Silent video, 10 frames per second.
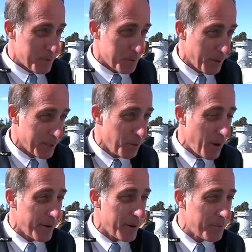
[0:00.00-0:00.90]
You bring the
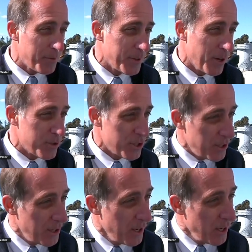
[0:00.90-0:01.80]
water up from the
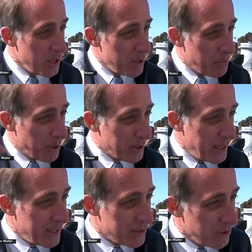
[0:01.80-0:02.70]
ocean,
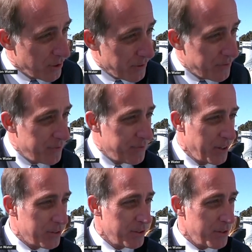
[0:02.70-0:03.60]
percolate it through a
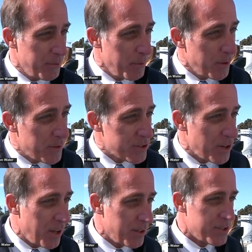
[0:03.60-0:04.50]
filter to remove the
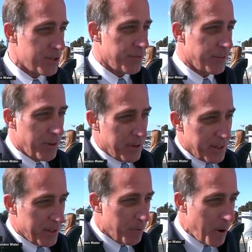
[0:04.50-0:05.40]
solids that are floating
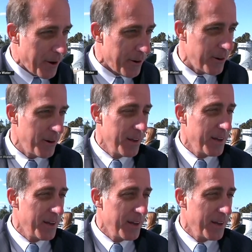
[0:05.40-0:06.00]
in the water,